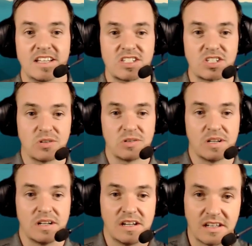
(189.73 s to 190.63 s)
So
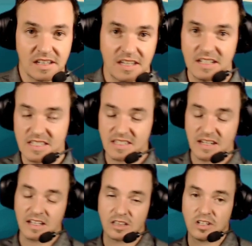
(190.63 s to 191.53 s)

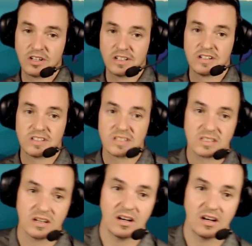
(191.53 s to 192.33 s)
kinesthetic learners